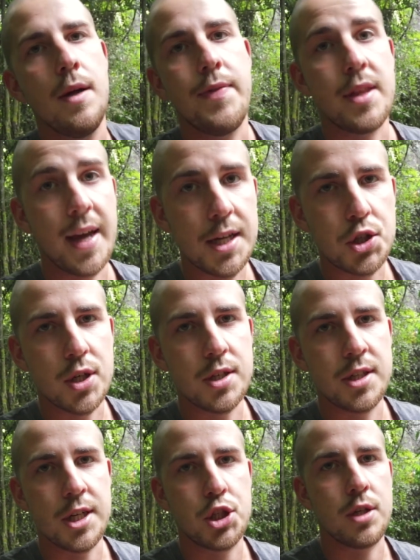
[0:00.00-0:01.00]
the next
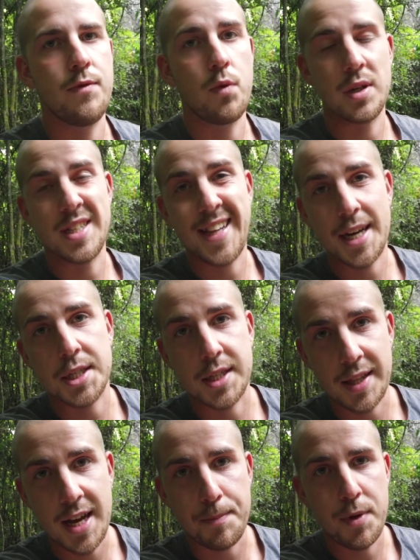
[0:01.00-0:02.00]
transition for the next
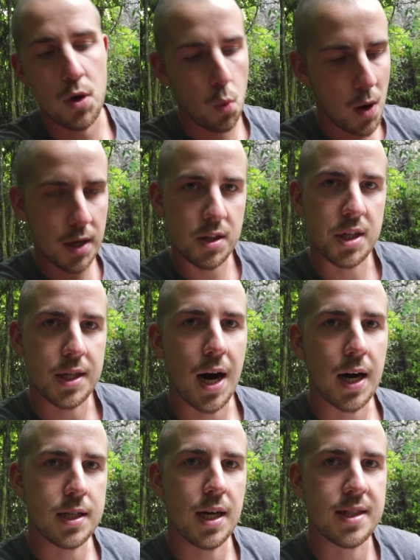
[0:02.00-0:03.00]
clip, you want to
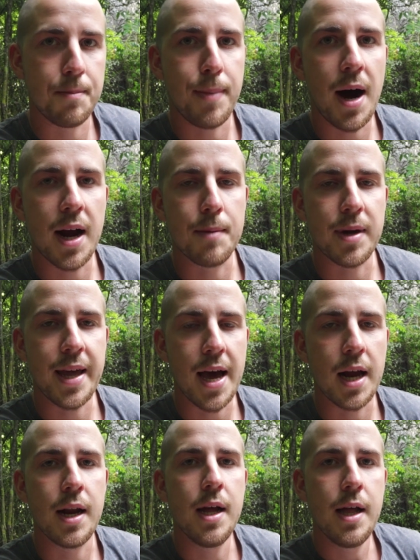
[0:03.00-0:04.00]
start at the bottom
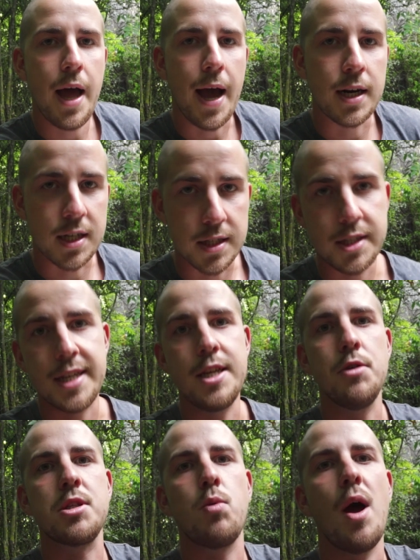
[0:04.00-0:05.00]
again and
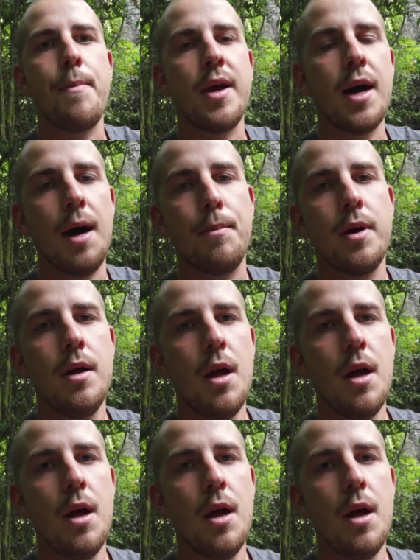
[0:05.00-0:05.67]
continue swiping up.